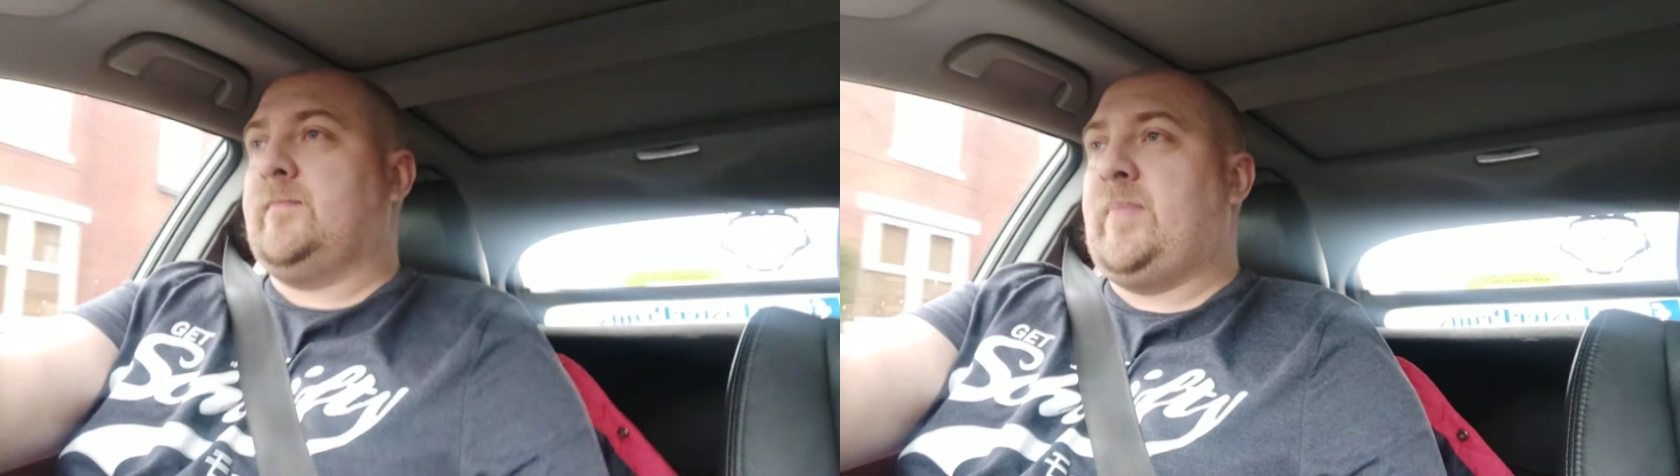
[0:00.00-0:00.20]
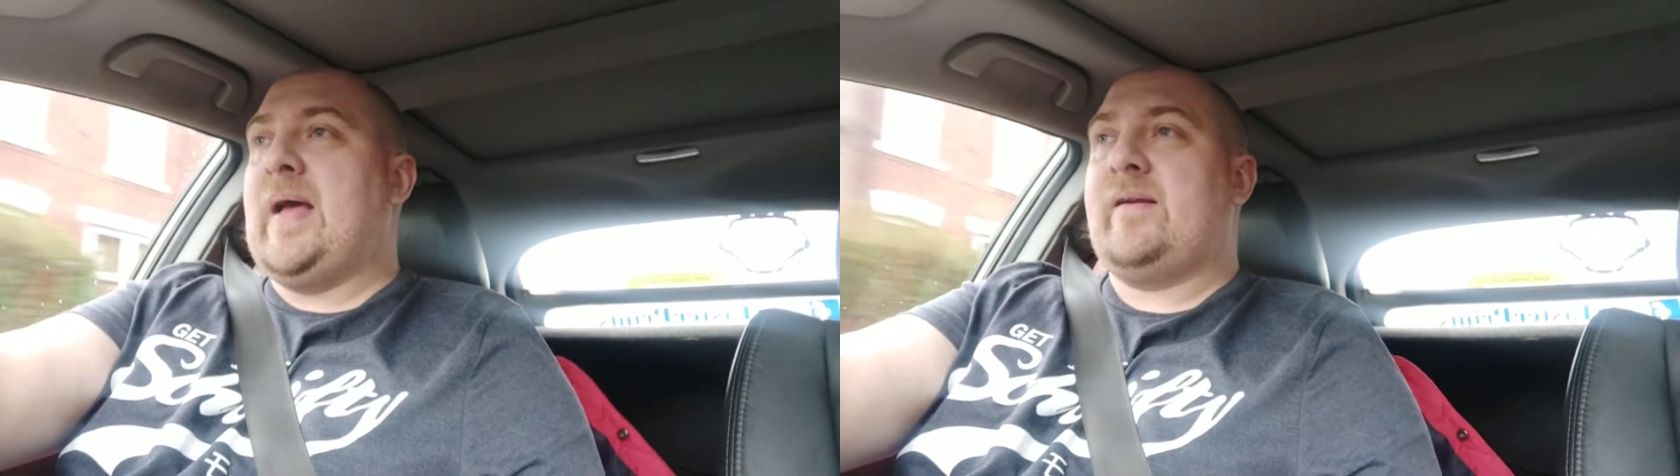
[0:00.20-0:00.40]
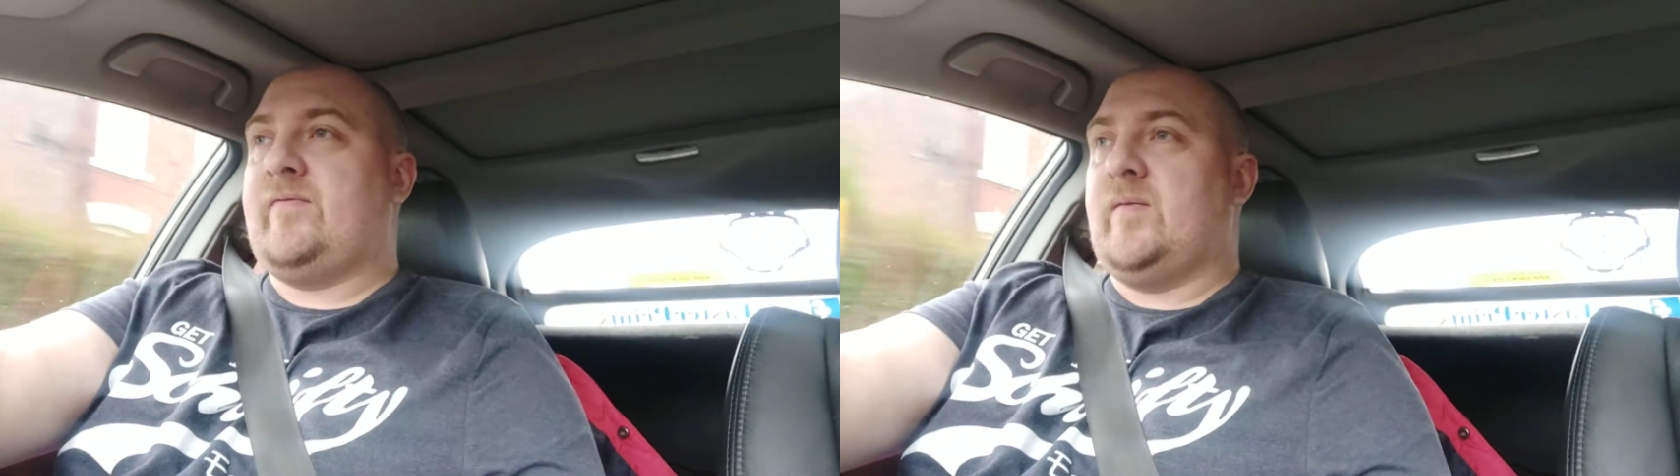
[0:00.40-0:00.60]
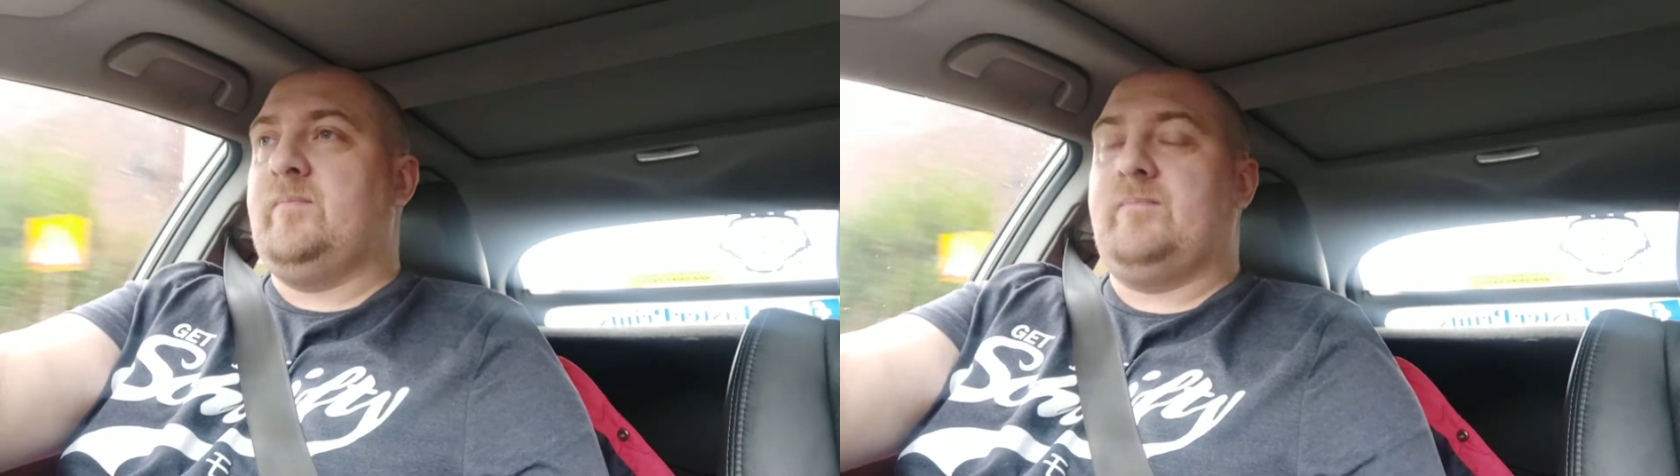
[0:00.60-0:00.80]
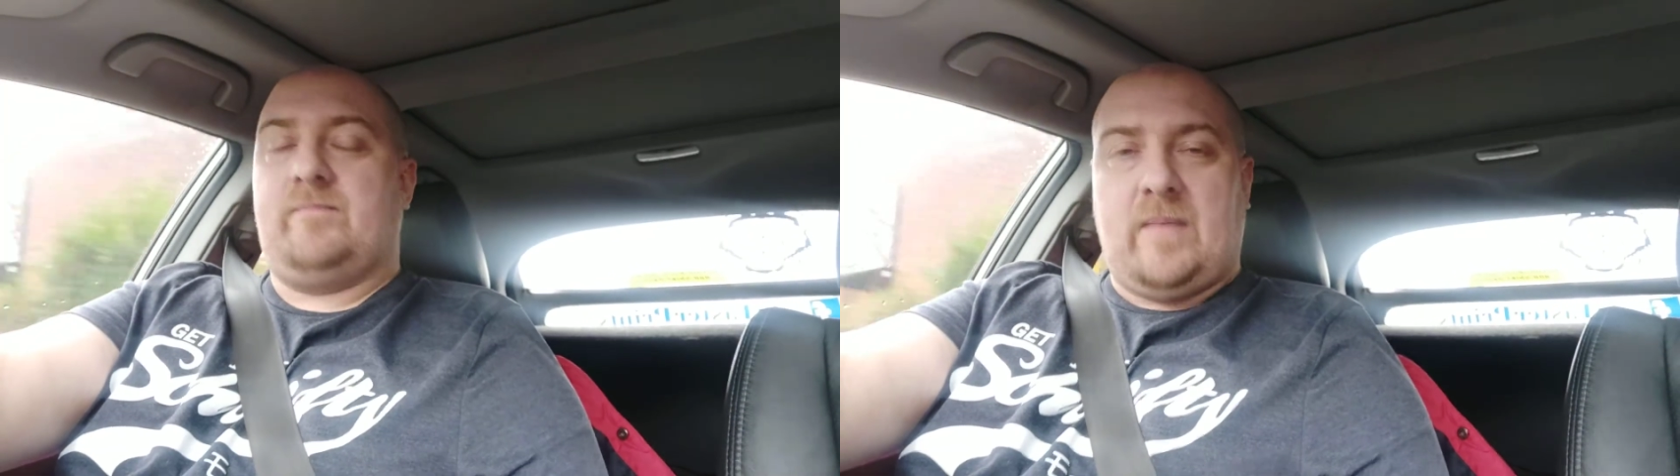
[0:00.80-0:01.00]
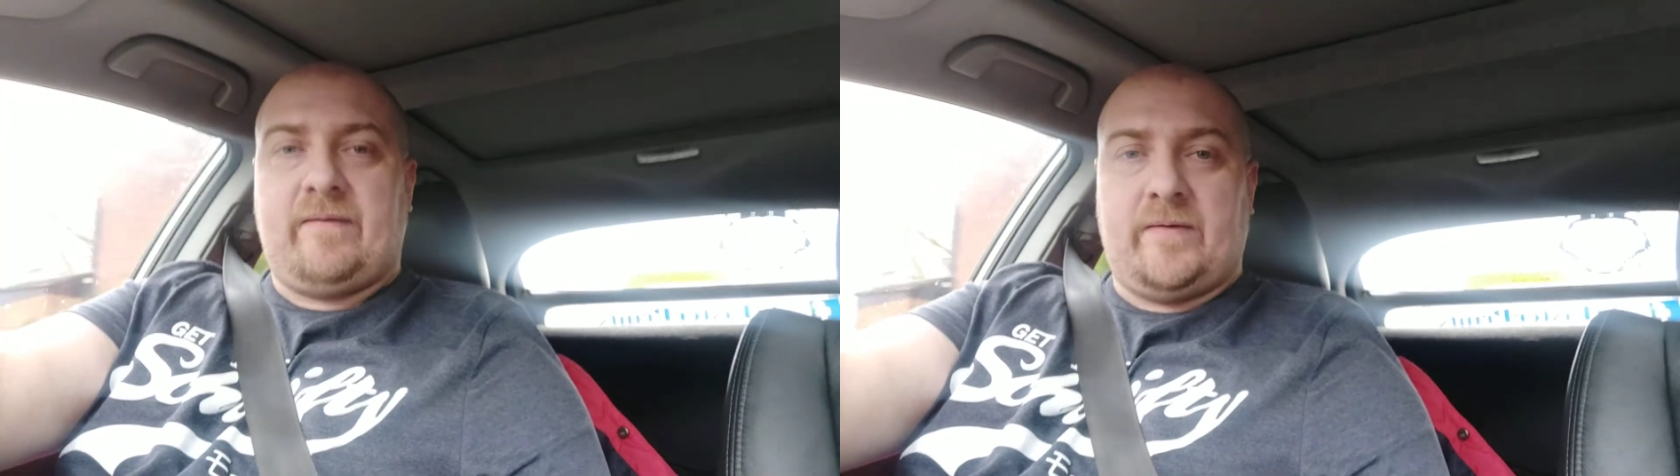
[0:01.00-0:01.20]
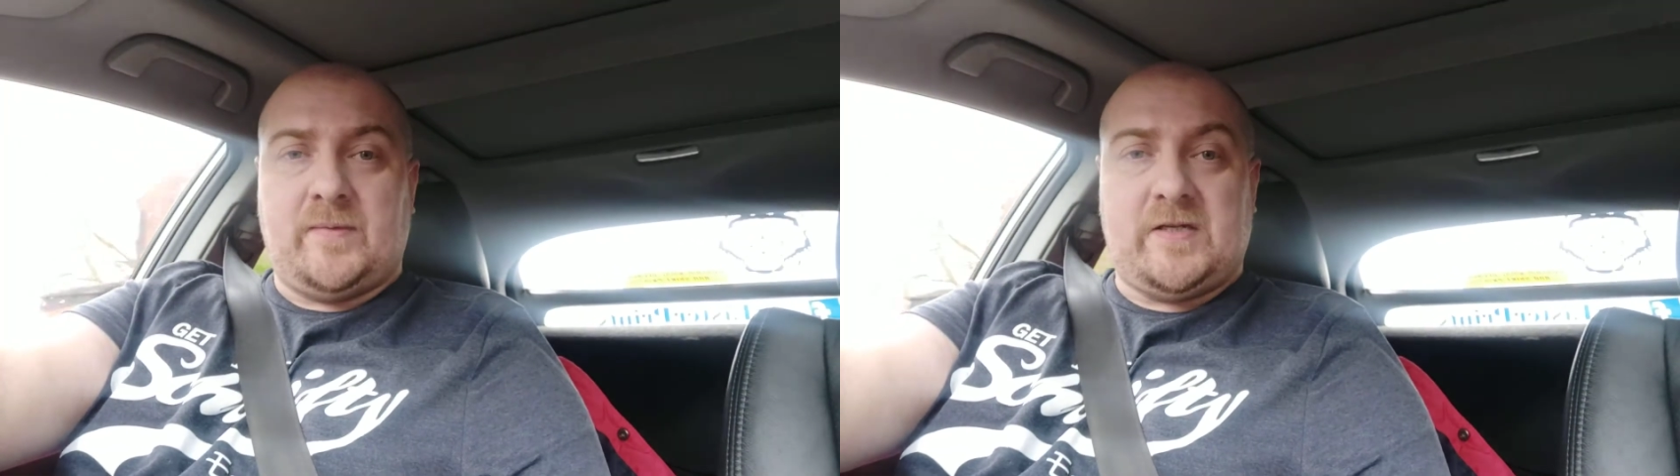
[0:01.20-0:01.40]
Peg from Married with